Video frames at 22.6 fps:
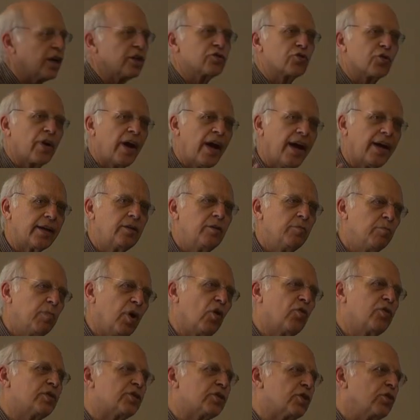attract
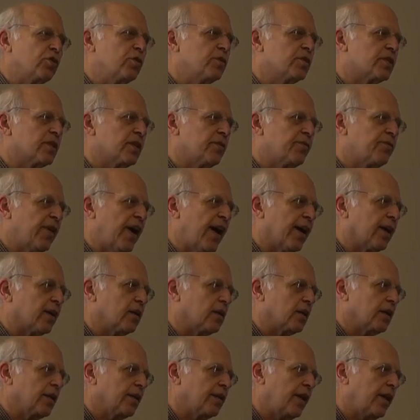both students and
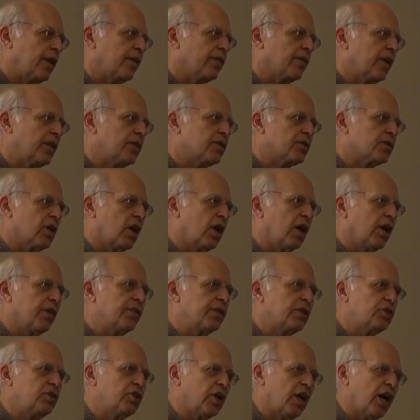faculty. They, they saw
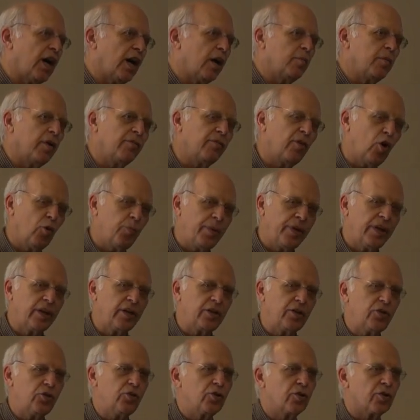the job of opening a
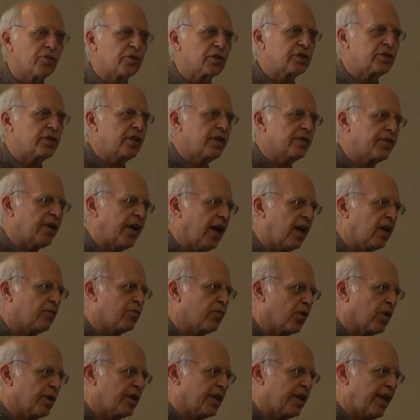new University of
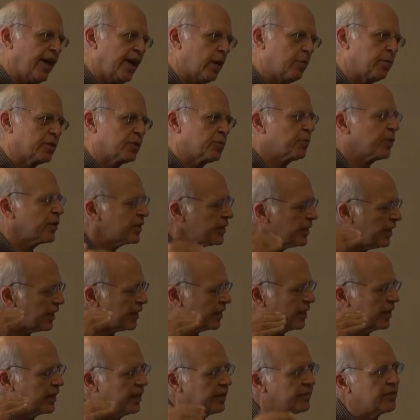California campus,
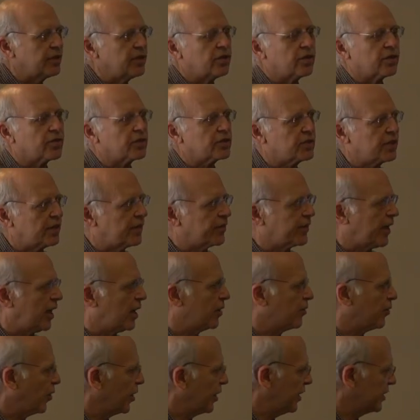particularly given the University of
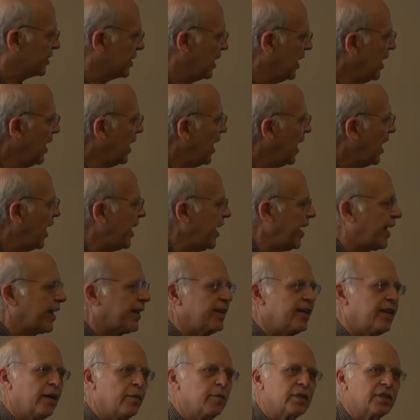California's high
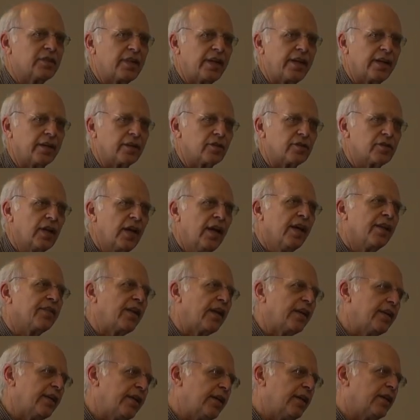academic standards.
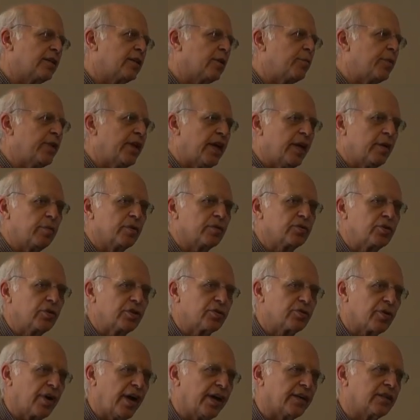They needed to be able to
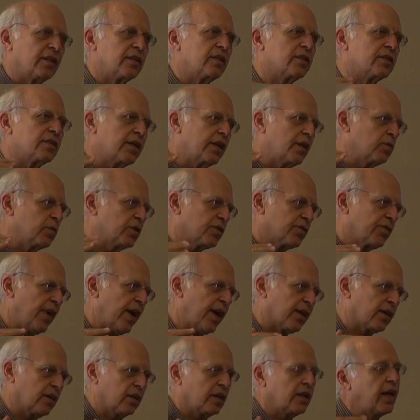attract a distinguished
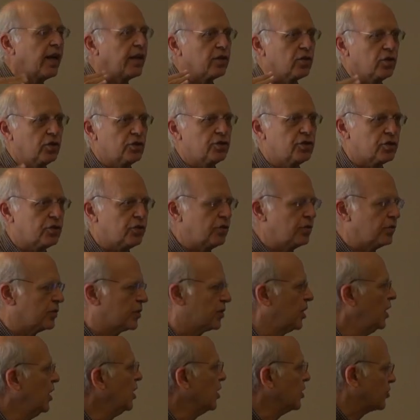faculty and good
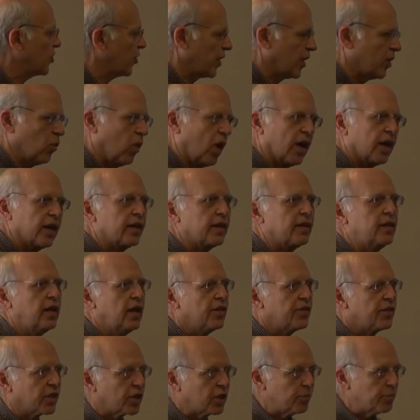students. So they wanted
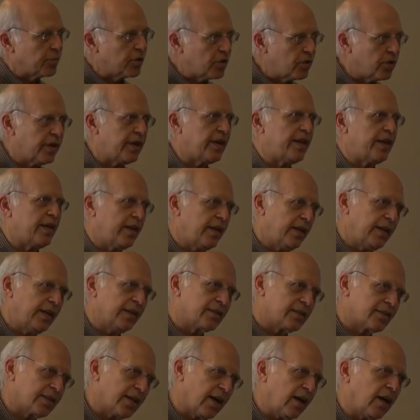the community
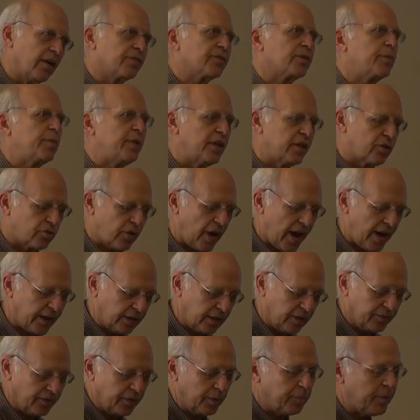itself to be
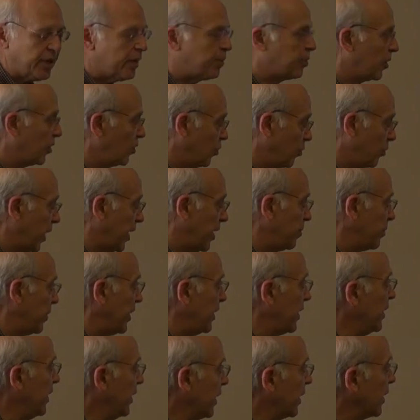attractive to people who might
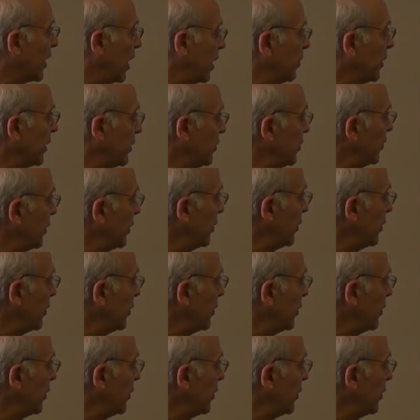be coming to